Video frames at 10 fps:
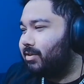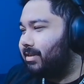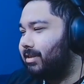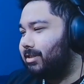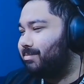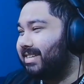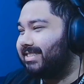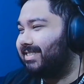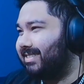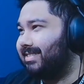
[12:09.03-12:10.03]
That just means
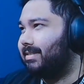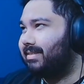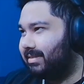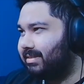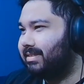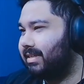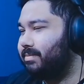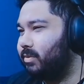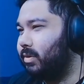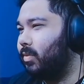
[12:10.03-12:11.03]
she's
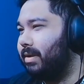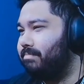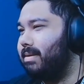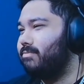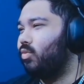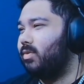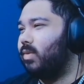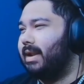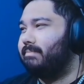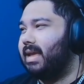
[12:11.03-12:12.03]
sleeping with
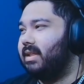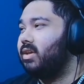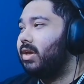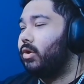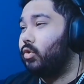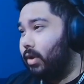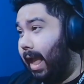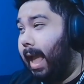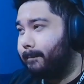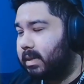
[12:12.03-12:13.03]
one man who
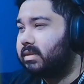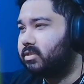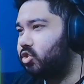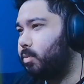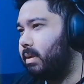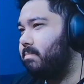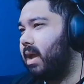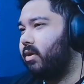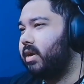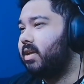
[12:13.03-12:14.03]
happens to be
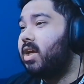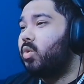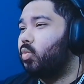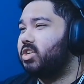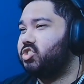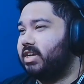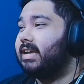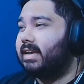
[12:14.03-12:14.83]
married, which